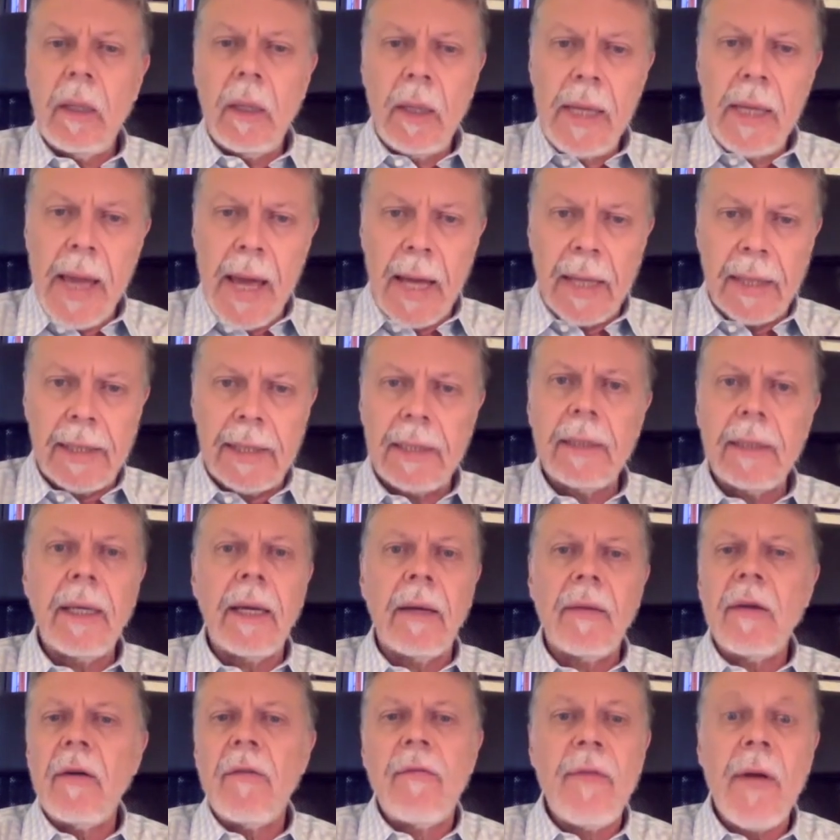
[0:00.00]
Yes.
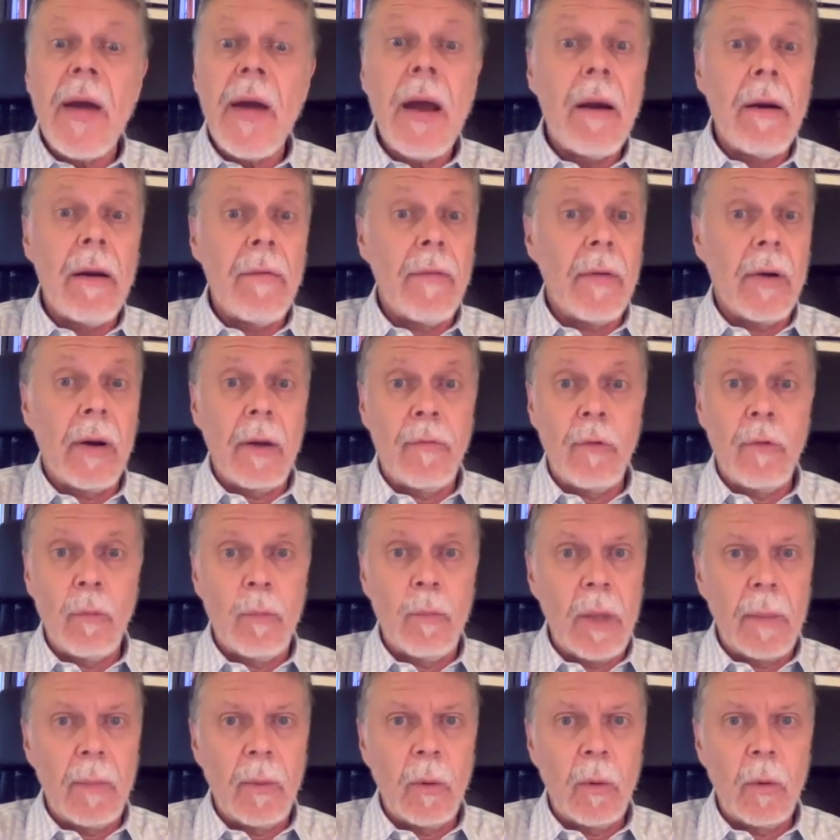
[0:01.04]
Yeah. There are very, very few
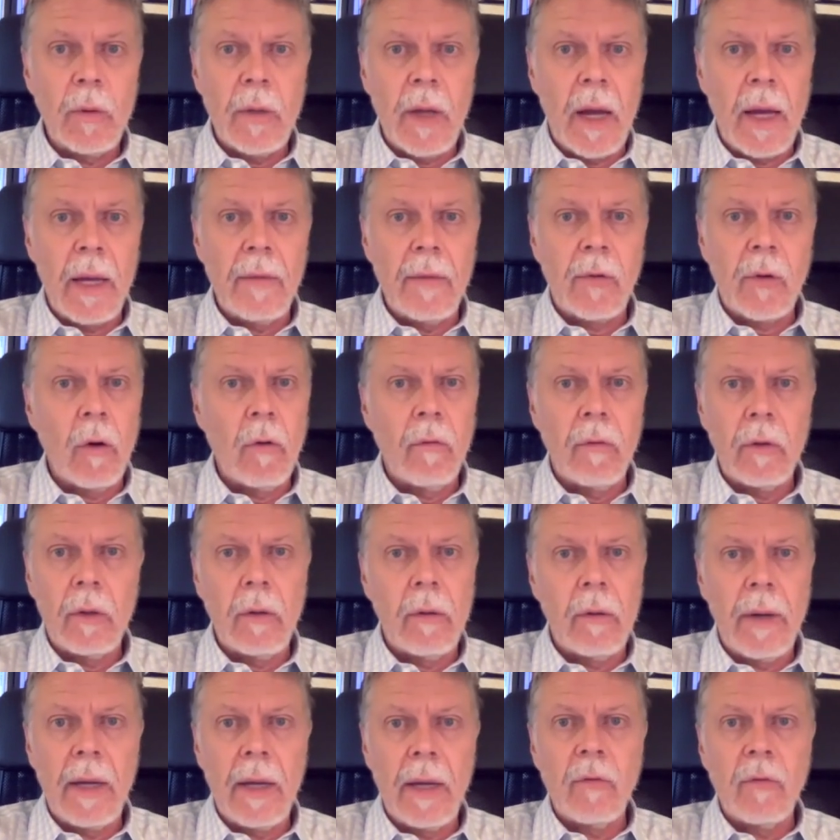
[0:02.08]
people who die of COVID
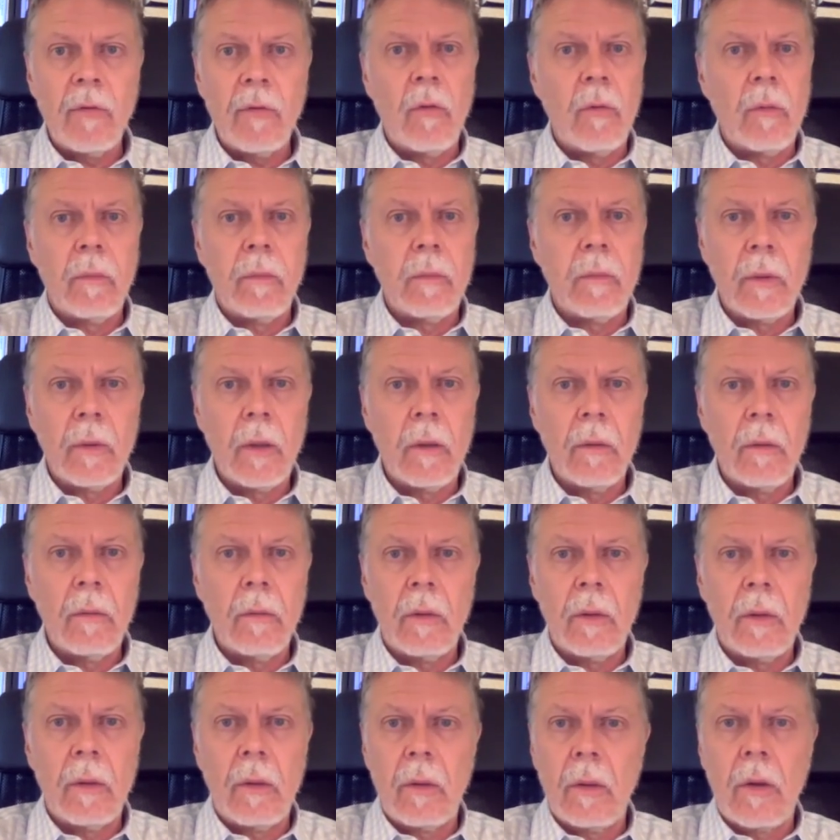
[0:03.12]
who have
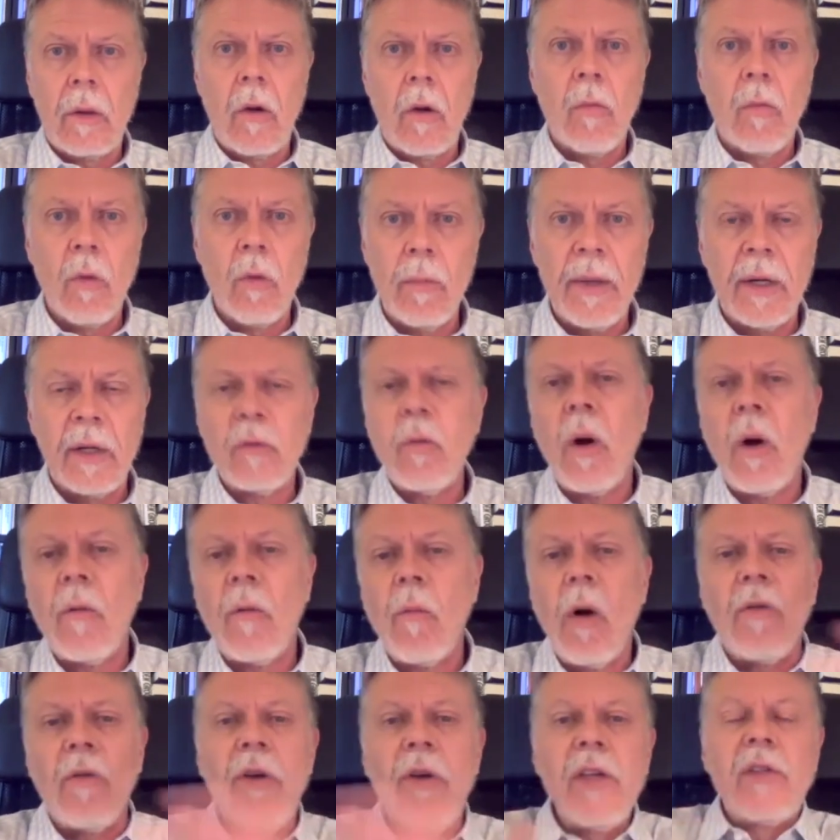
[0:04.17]
no comorbidities.
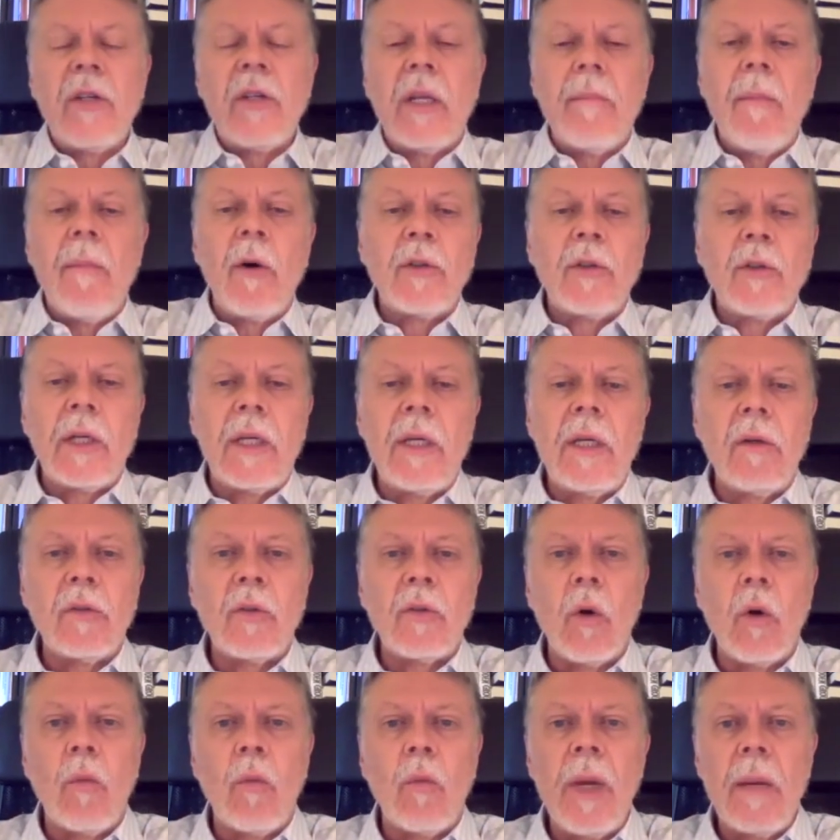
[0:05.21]
One reason it mostly
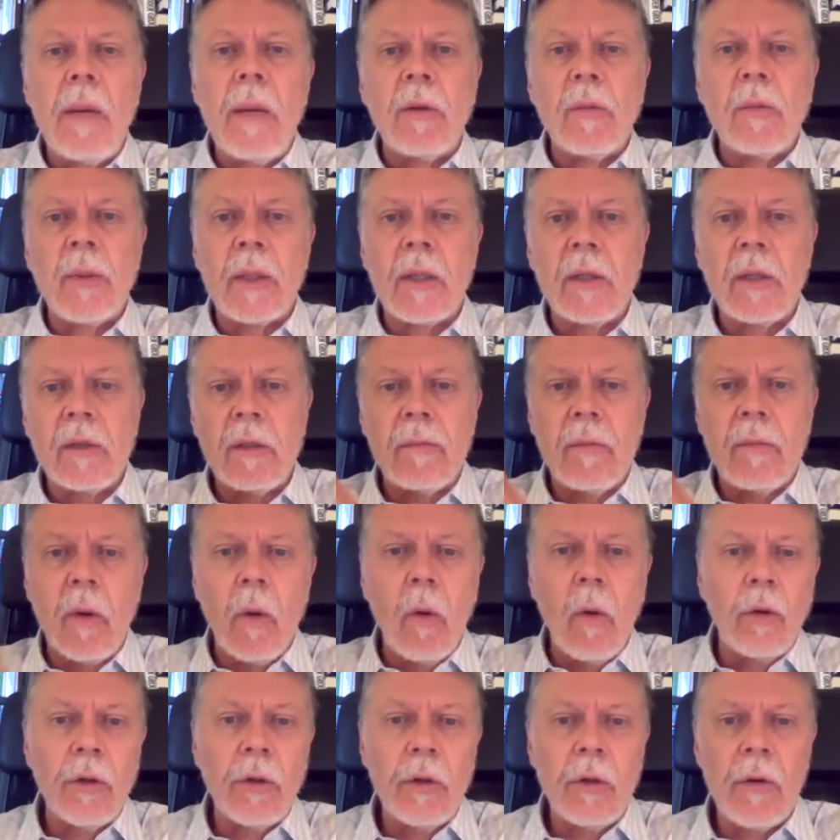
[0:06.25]
kills old people because the
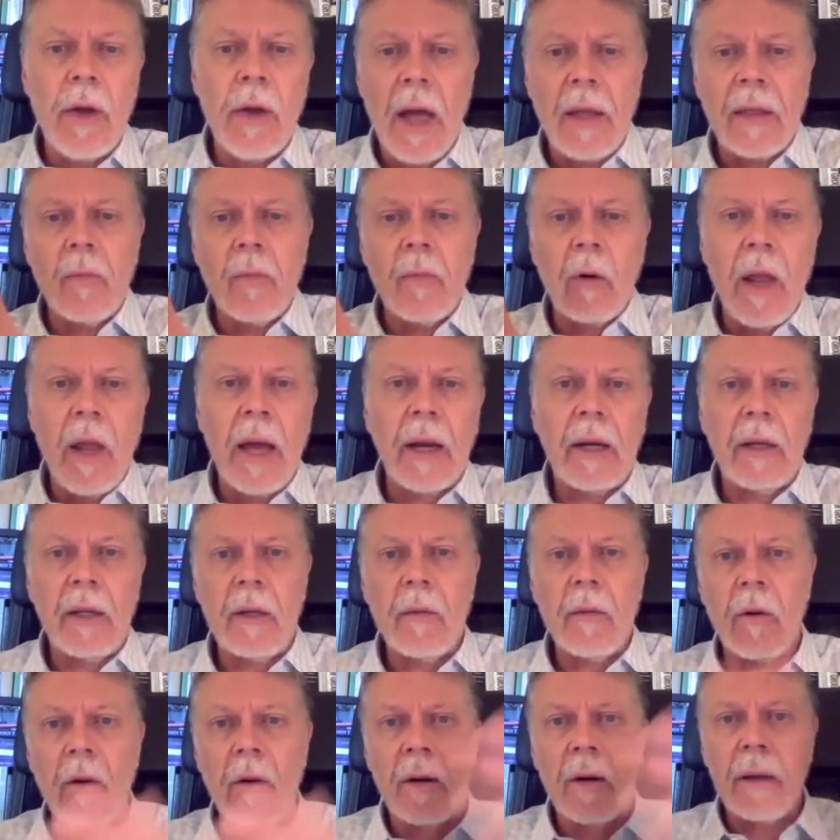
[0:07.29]
older you get, the more likely
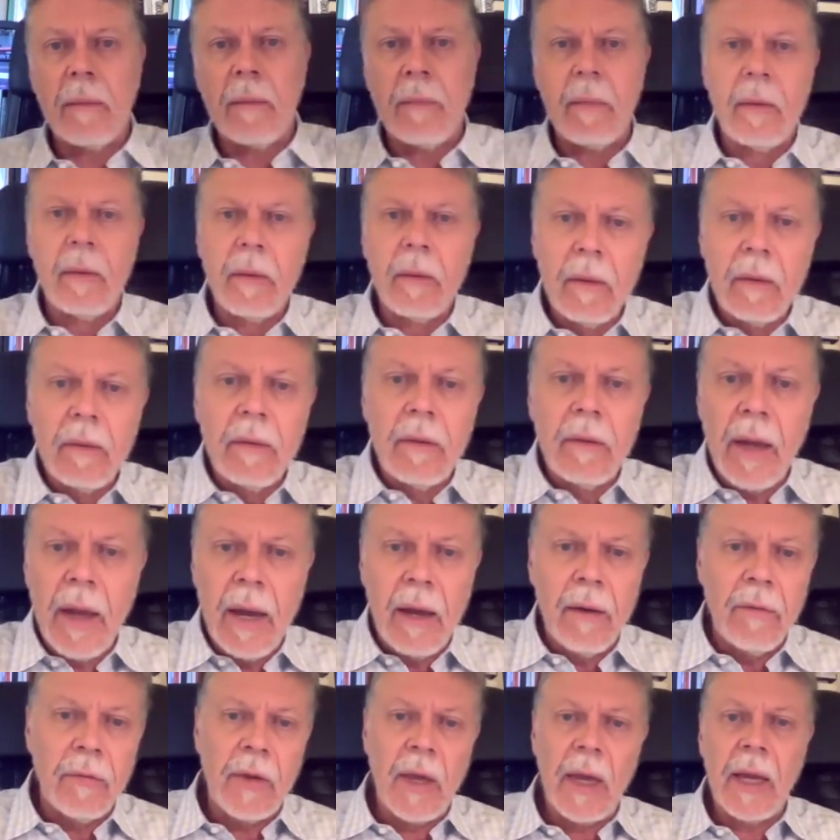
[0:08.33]
you are to
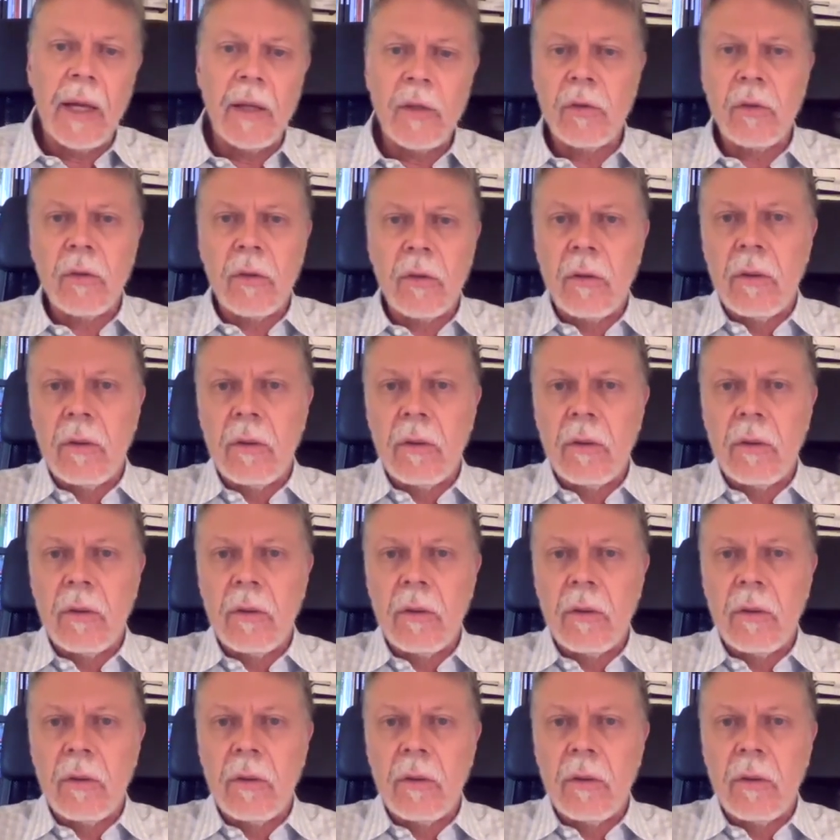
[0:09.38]
have cancer.